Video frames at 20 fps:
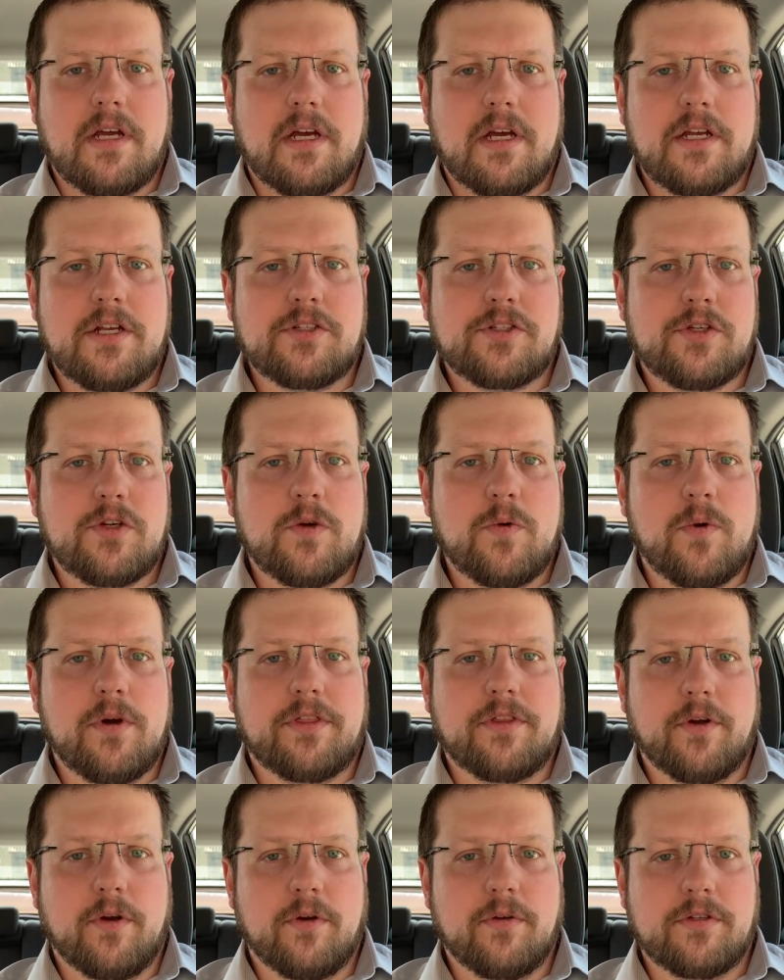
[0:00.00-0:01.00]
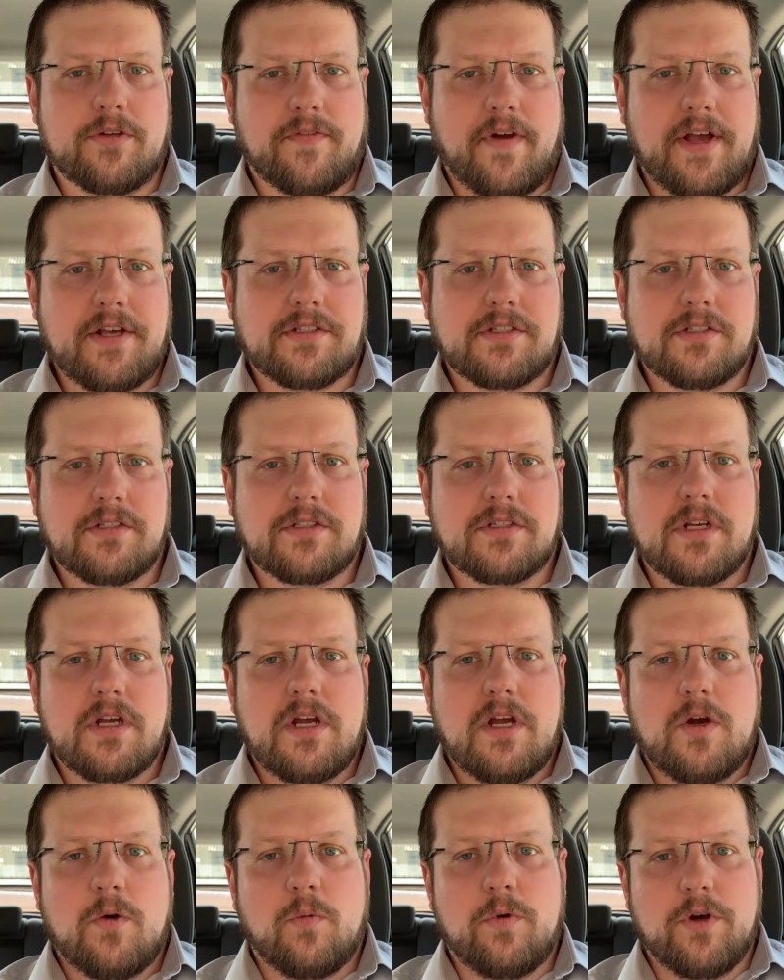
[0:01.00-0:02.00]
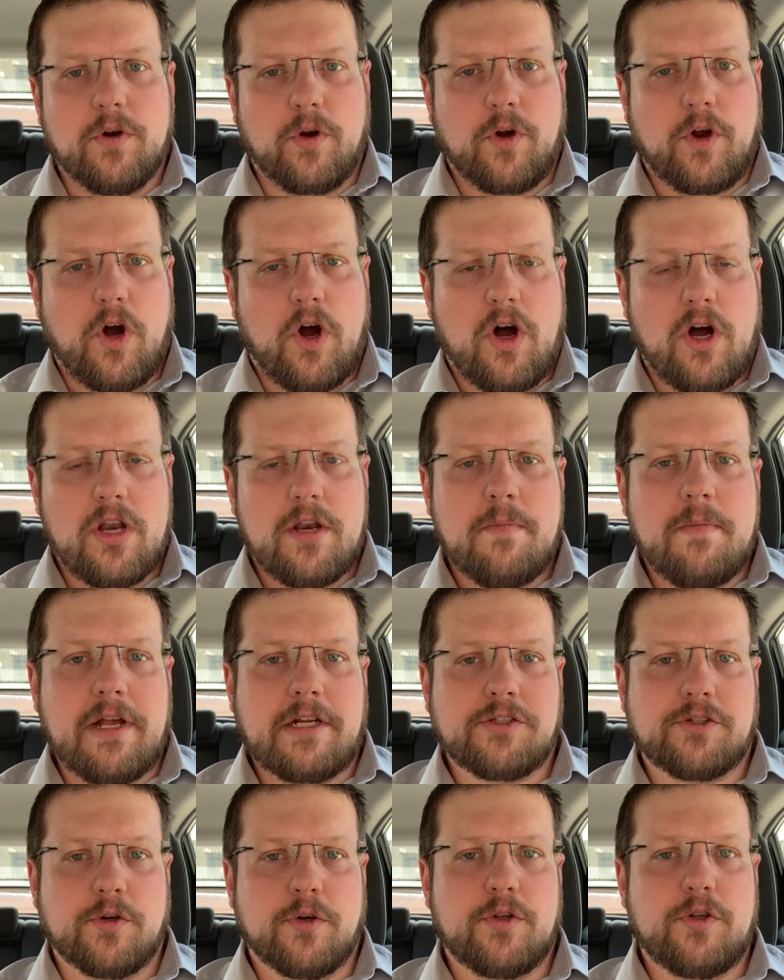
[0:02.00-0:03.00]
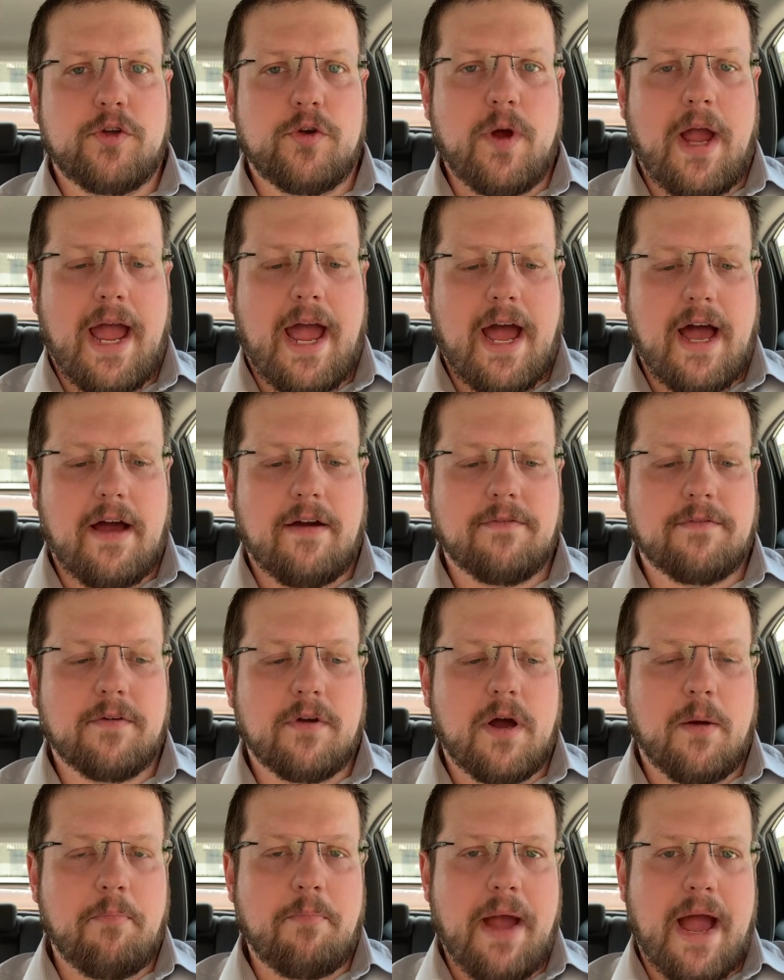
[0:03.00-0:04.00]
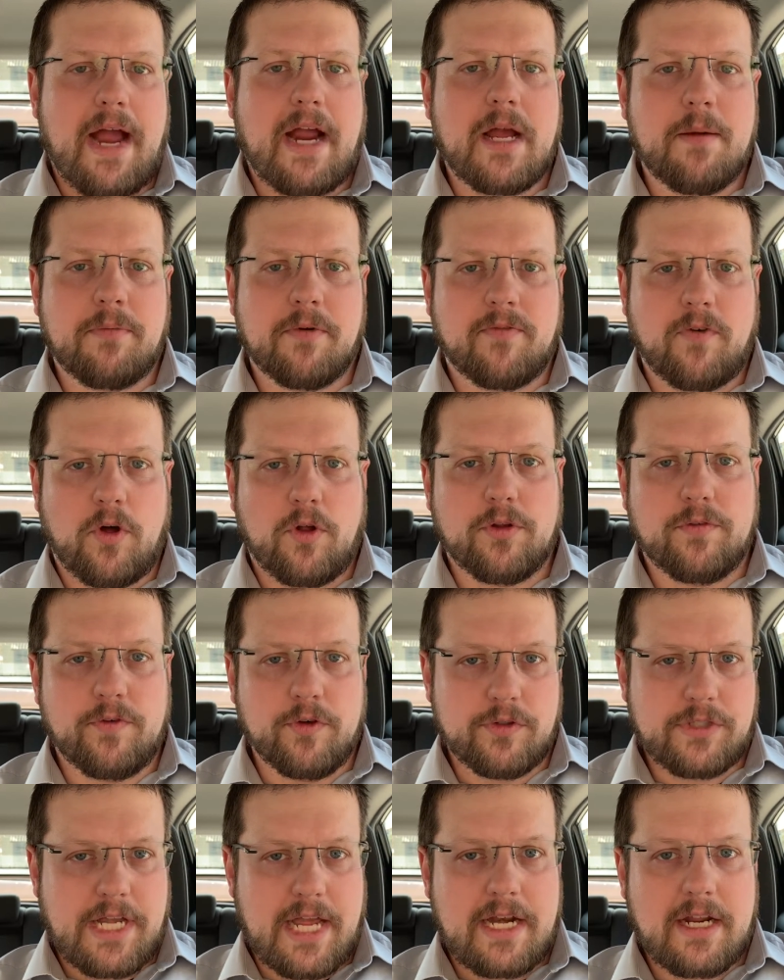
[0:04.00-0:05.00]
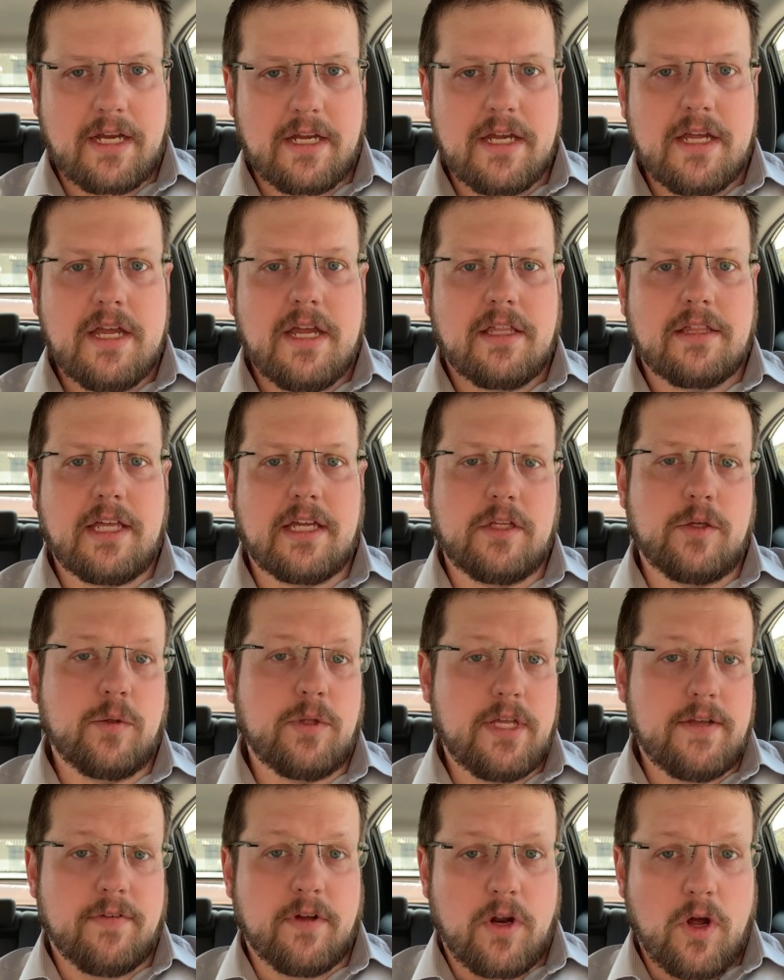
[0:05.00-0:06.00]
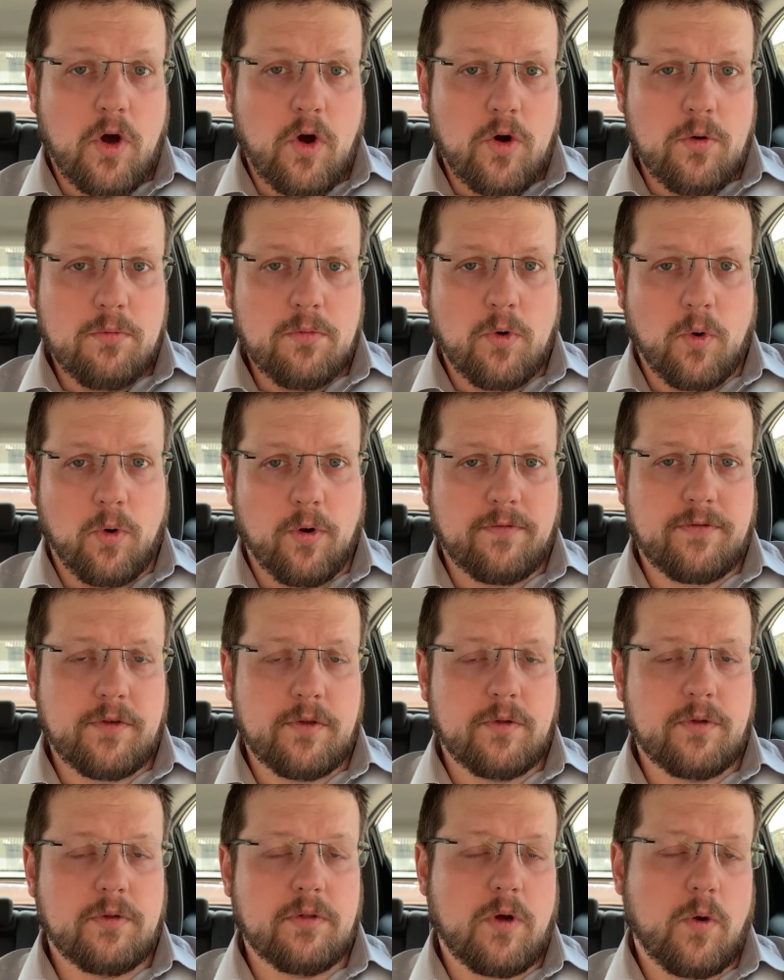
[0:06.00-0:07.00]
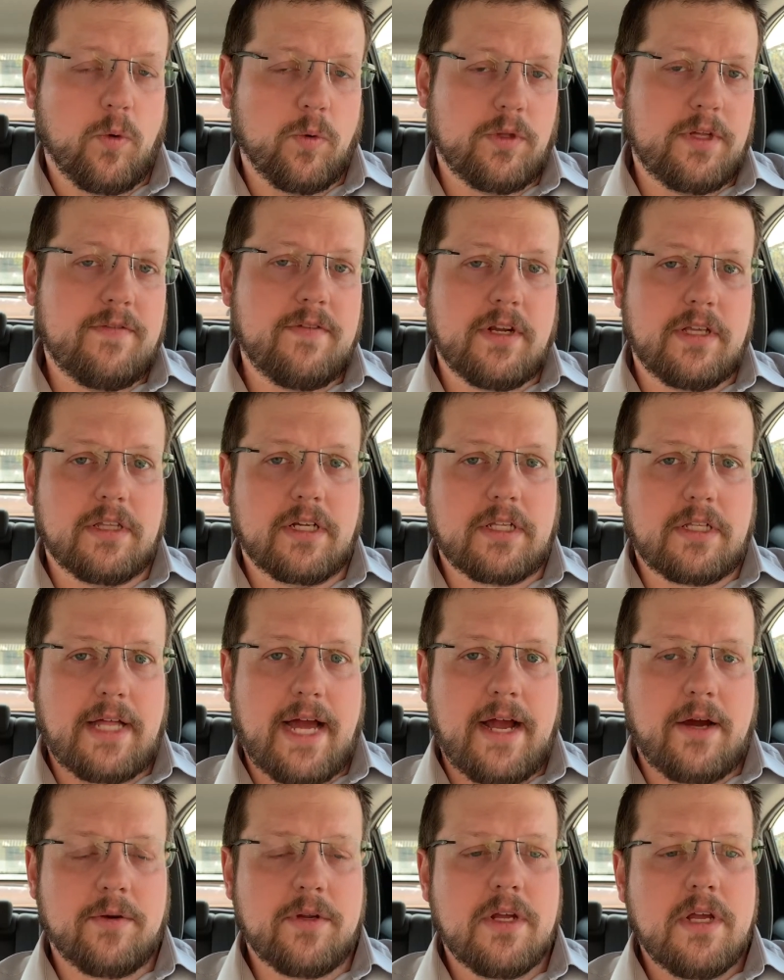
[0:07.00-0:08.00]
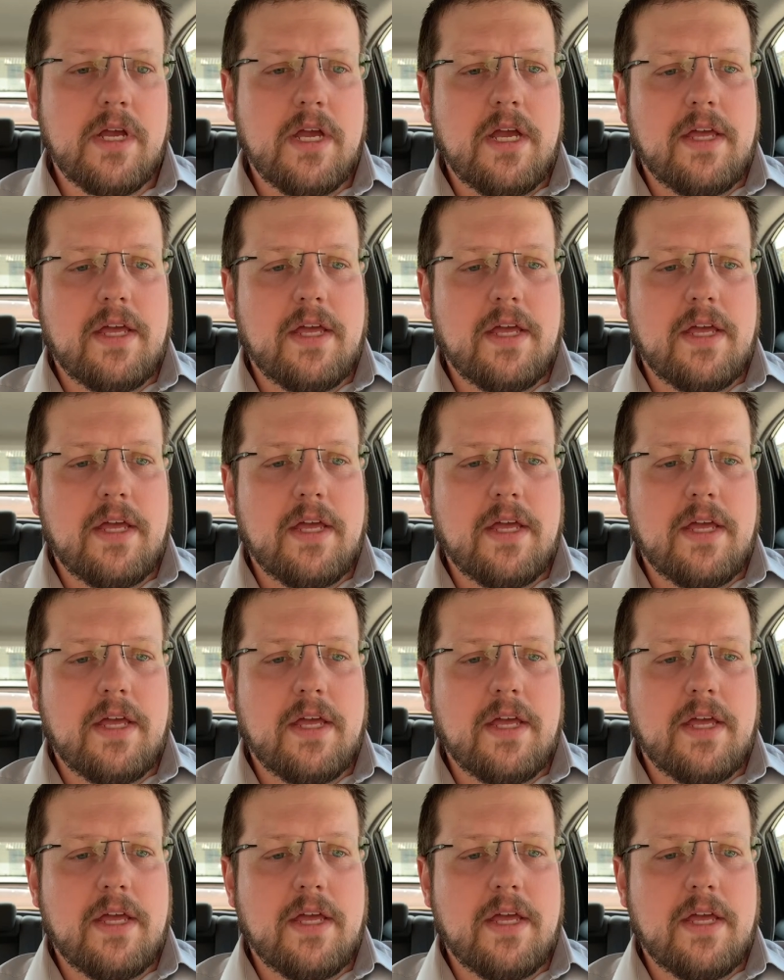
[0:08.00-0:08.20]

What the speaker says: issue with your devices when you're gone, make sure you have a backup of all of your data that you leave at home, or leave it in the cloud.